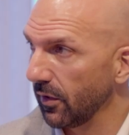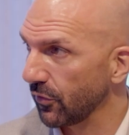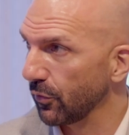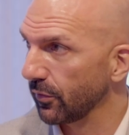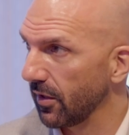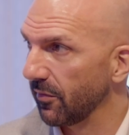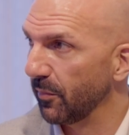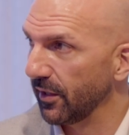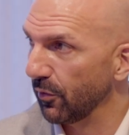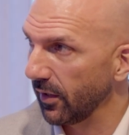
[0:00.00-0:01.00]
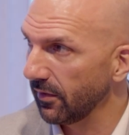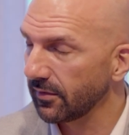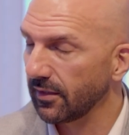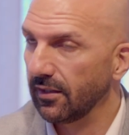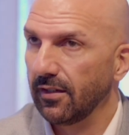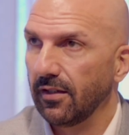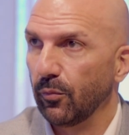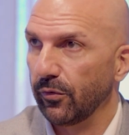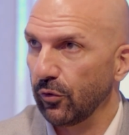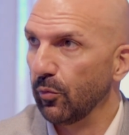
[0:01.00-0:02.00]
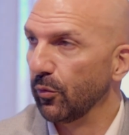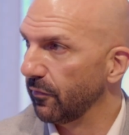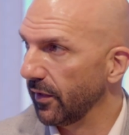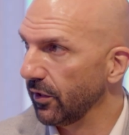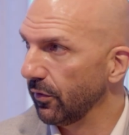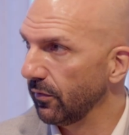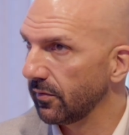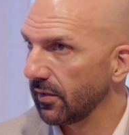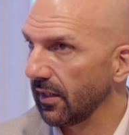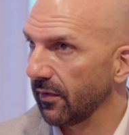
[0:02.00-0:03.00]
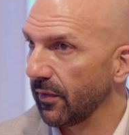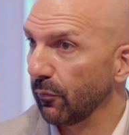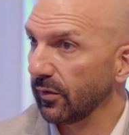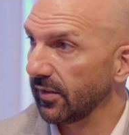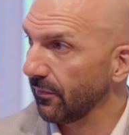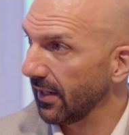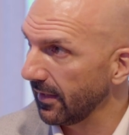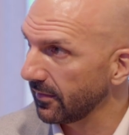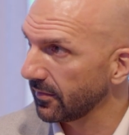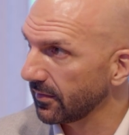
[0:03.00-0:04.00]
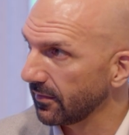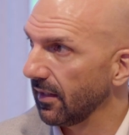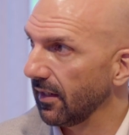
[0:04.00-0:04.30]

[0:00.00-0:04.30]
in the short time they've been around, with numerous venues that have received hats.